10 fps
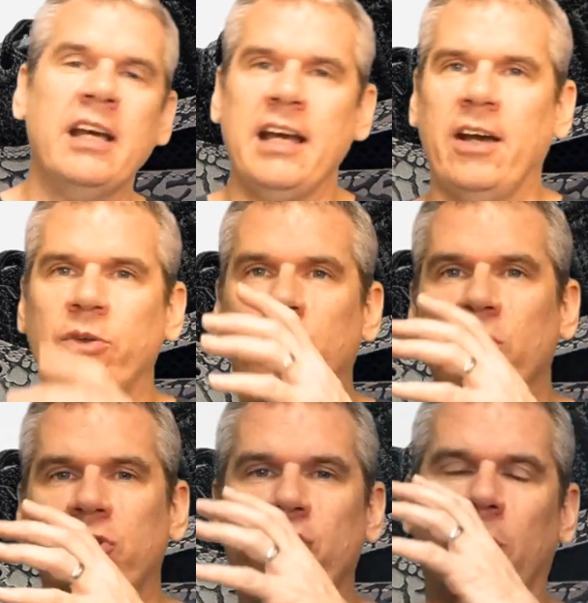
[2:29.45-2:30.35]
how
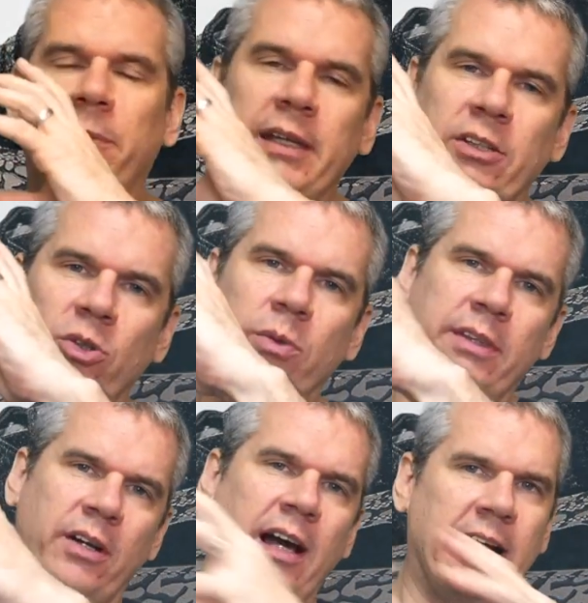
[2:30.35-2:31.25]
good a job they do with
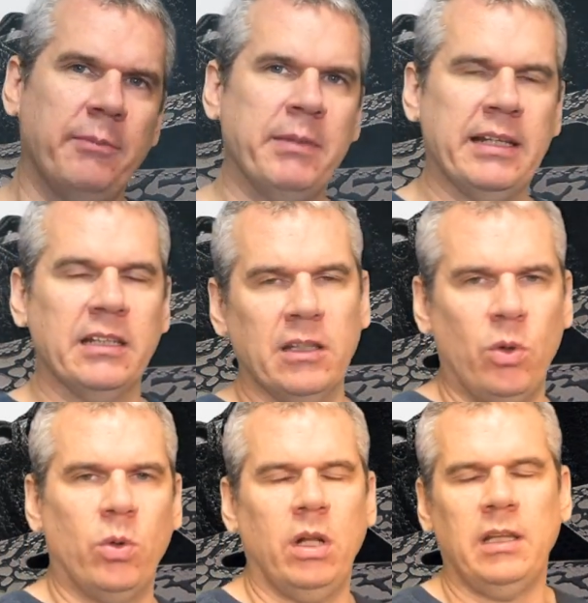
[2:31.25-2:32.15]
their high, mid and low
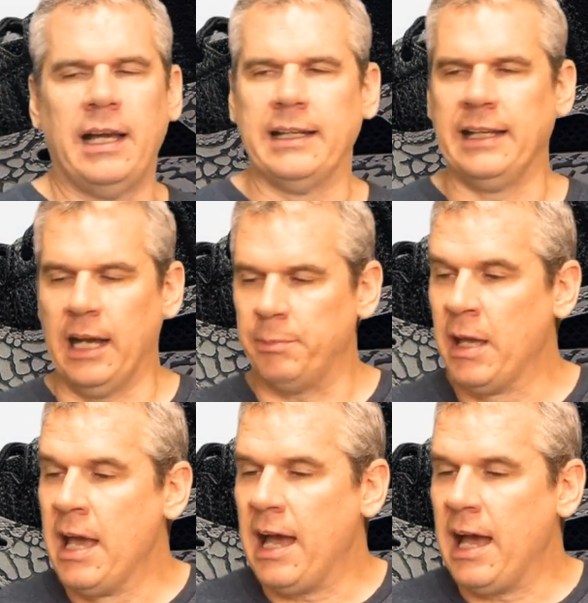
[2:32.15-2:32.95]
all lining up.